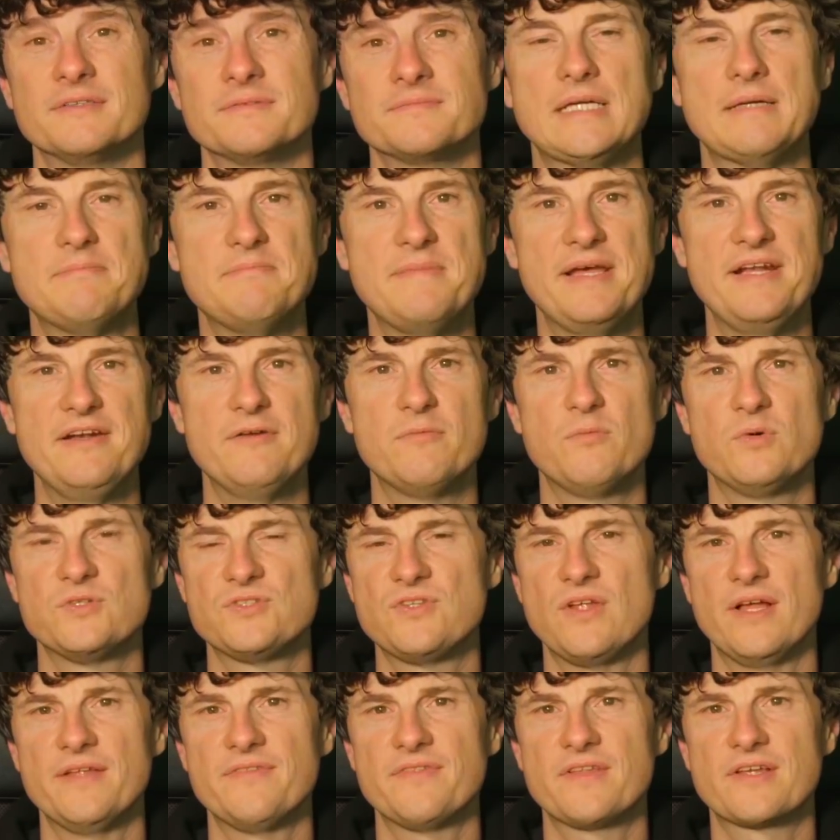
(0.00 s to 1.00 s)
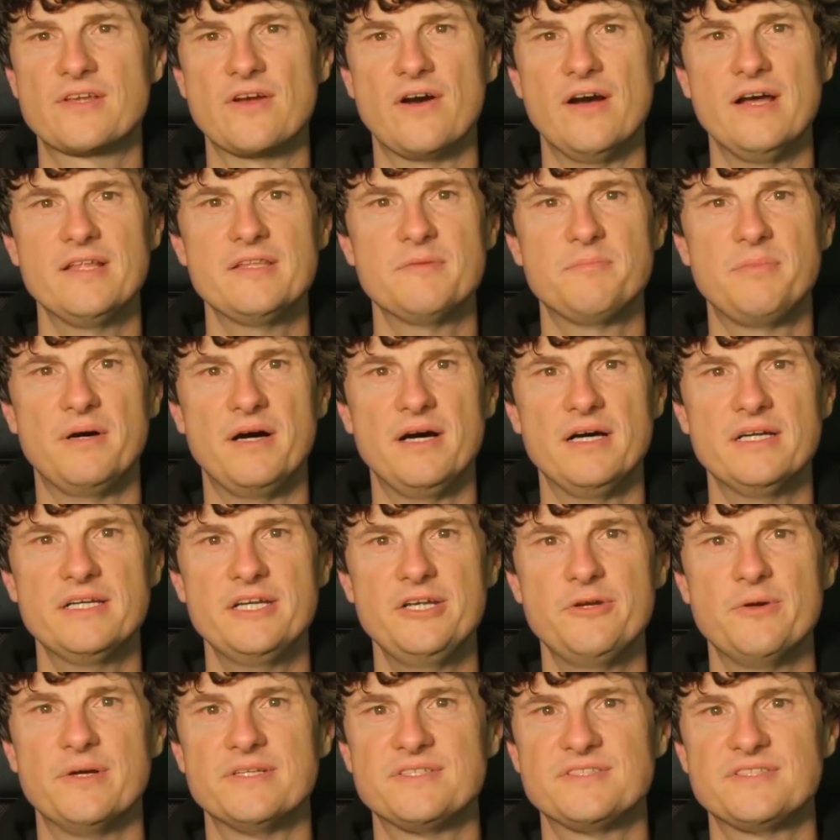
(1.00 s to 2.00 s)
And Menon was like the guy at the
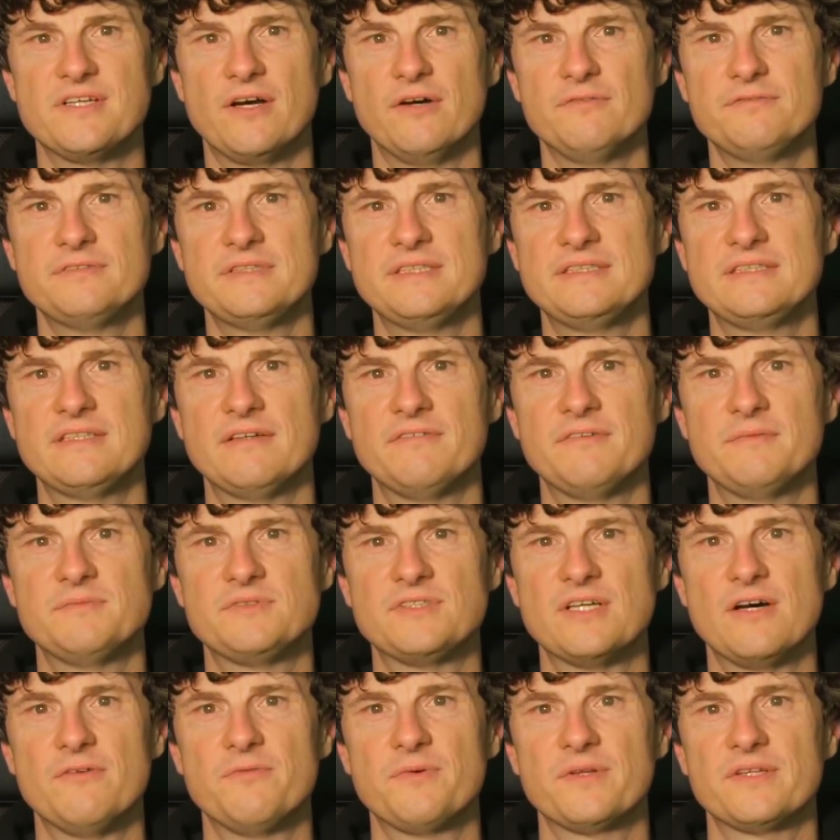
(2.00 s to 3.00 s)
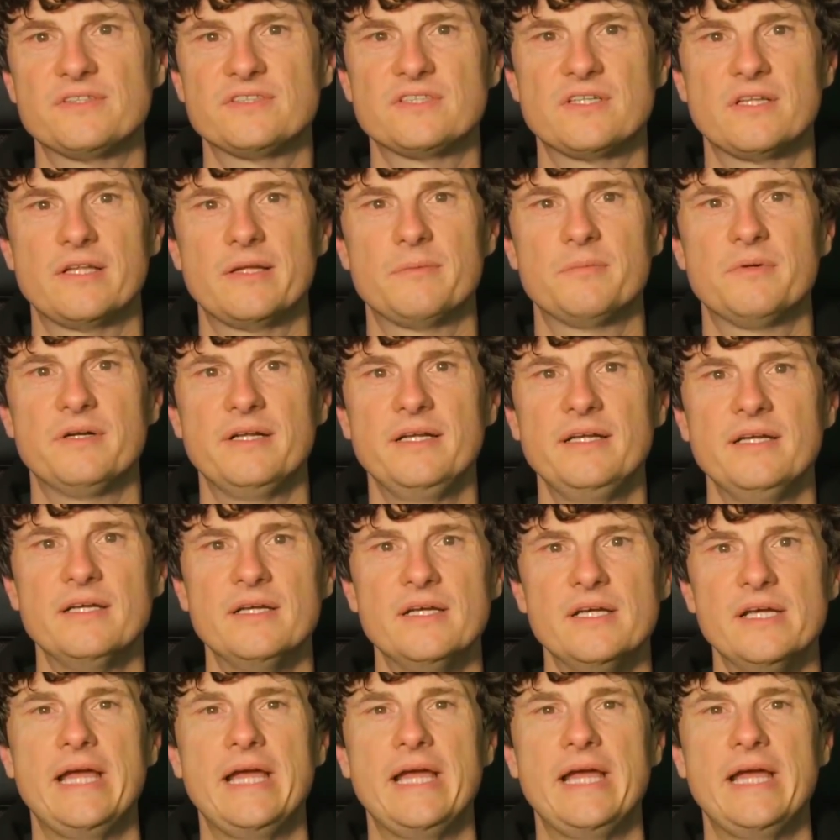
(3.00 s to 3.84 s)
party who has selfies of himself with a celebrity.